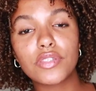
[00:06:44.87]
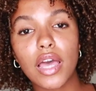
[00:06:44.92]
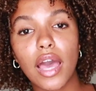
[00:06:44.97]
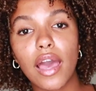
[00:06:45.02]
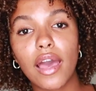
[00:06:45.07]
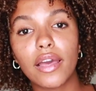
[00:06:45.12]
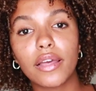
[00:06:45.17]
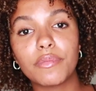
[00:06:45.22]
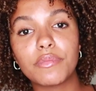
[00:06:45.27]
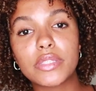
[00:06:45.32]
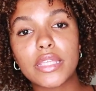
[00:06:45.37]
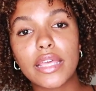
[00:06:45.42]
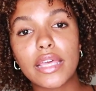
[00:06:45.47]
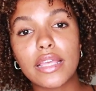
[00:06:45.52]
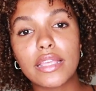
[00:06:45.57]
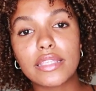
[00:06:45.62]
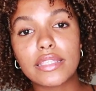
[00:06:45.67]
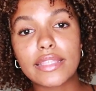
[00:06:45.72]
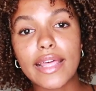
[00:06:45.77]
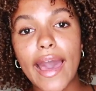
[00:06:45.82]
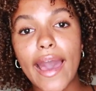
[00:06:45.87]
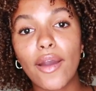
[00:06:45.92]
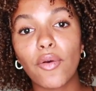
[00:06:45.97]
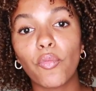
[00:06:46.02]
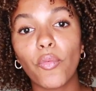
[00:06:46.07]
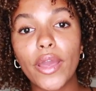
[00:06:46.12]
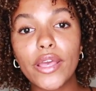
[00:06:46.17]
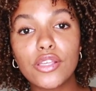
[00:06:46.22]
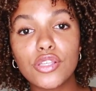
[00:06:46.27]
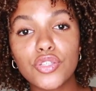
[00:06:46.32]
of times is
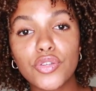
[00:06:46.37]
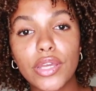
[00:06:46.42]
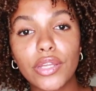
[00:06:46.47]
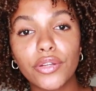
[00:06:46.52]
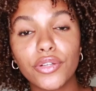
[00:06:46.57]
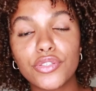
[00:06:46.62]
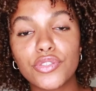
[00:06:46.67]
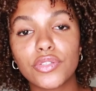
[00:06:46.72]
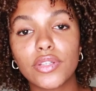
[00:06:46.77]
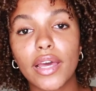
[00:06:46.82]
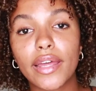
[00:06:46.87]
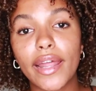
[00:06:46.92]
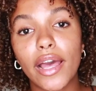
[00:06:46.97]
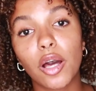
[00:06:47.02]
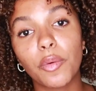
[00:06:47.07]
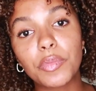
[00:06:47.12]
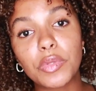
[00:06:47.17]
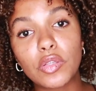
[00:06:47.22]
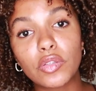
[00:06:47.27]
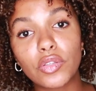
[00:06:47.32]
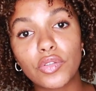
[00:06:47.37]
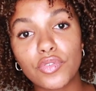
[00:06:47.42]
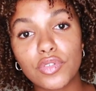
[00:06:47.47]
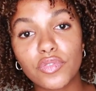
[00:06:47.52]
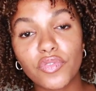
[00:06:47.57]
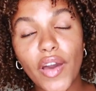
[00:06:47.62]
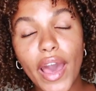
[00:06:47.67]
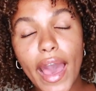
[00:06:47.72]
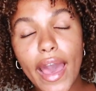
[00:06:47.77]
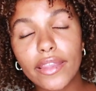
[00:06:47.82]
that waist trainers do not help you
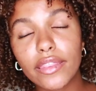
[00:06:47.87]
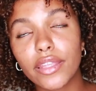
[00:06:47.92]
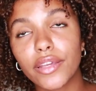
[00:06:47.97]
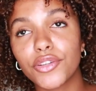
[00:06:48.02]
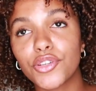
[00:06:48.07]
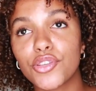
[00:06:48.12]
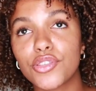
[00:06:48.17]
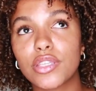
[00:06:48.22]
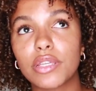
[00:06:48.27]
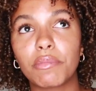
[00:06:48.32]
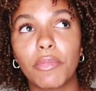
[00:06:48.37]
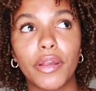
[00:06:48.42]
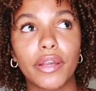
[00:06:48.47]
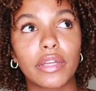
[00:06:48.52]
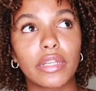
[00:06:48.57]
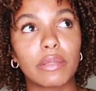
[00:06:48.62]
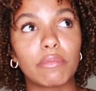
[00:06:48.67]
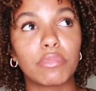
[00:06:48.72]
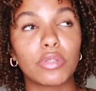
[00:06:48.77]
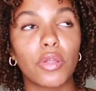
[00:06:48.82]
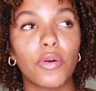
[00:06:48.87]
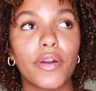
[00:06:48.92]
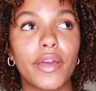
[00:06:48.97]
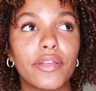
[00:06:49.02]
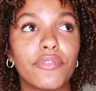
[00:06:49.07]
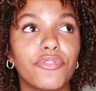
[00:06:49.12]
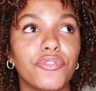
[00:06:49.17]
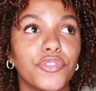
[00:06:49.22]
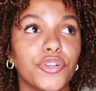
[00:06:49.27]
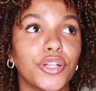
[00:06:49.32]
lose fat. They're just a marketing
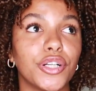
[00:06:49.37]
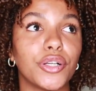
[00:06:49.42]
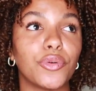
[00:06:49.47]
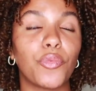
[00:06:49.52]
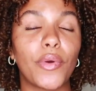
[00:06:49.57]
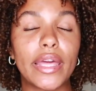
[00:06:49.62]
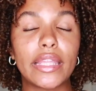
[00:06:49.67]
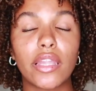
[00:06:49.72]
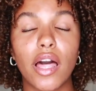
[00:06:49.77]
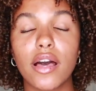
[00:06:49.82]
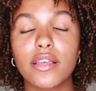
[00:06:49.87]
ploy for weight